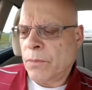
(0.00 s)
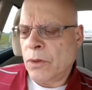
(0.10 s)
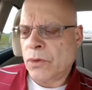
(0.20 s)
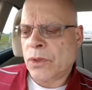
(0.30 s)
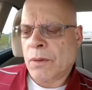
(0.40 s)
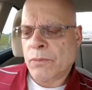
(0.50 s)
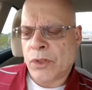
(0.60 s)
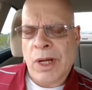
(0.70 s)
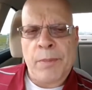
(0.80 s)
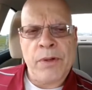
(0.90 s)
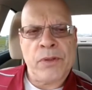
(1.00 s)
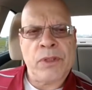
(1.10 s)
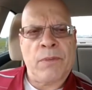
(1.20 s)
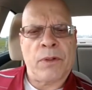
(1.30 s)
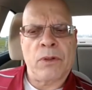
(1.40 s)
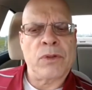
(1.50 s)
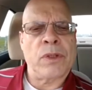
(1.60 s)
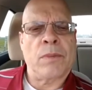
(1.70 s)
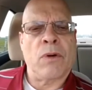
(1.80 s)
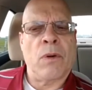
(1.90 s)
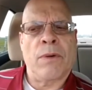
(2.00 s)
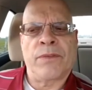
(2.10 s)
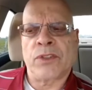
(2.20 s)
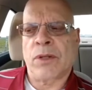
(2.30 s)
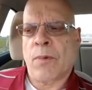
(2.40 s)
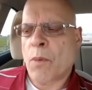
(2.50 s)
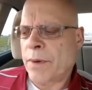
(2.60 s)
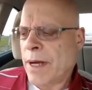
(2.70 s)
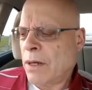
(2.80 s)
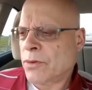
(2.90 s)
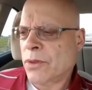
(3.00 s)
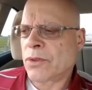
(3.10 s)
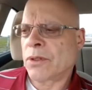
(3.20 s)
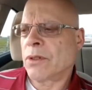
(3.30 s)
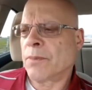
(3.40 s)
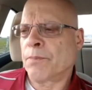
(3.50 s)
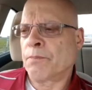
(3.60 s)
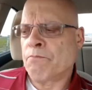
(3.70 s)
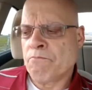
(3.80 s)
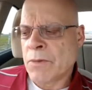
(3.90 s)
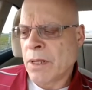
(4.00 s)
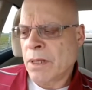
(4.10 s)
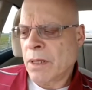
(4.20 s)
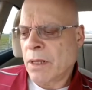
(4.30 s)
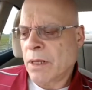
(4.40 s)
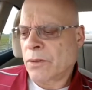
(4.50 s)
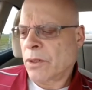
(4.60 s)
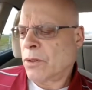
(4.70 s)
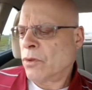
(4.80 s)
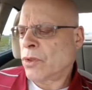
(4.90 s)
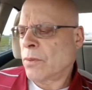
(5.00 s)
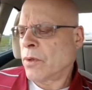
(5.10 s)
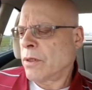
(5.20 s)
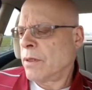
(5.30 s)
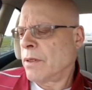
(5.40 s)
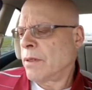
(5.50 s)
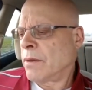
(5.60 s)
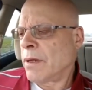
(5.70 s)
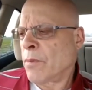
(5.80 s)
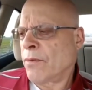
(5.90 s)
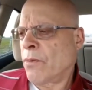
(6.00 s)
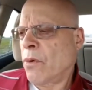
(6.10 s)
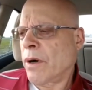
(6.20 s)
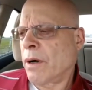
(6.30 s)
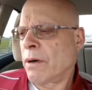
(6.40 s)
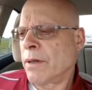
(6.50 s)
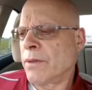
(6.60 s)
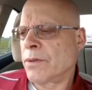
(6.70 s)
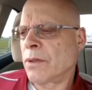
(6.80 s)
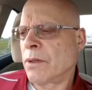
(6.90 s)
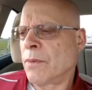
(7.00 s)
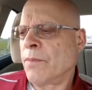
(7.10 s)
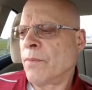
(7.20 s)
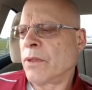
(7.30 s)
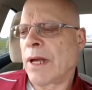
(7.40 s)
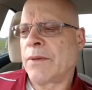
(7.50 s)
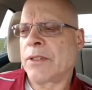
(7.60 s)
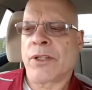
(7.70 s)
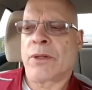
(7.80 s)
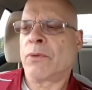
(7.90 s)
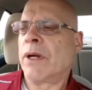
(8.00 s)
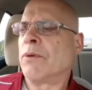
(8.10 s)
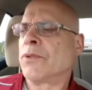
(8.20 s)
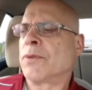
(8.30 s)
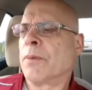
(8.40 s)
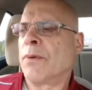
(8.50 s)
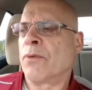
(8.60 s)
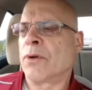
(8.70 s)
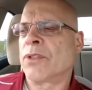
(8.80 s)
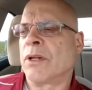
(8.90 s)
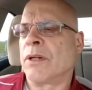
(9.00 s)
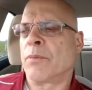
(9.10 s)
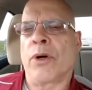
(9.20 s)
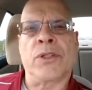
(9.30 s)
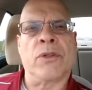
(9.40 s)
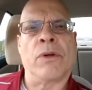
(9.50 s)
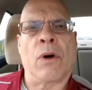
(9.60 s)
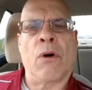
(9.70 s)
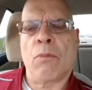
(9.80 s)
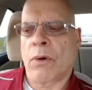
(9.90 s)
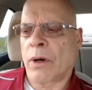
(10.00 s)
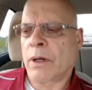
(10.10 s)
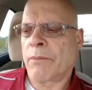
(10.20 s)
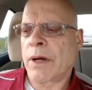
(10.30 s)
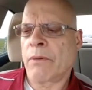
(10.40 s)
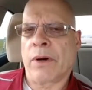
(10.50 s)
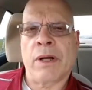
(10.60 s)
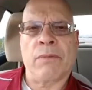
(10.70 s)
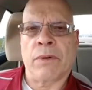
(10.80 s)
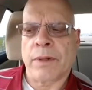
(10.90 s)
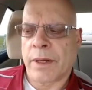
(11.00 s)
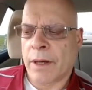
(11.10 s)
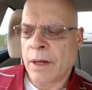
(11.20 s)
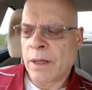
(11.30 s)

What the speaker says: Do some shopping yourself. Go visit some open houses. It says do some. Number four here is. I said three was before setting the price, do your homework. I already covered that.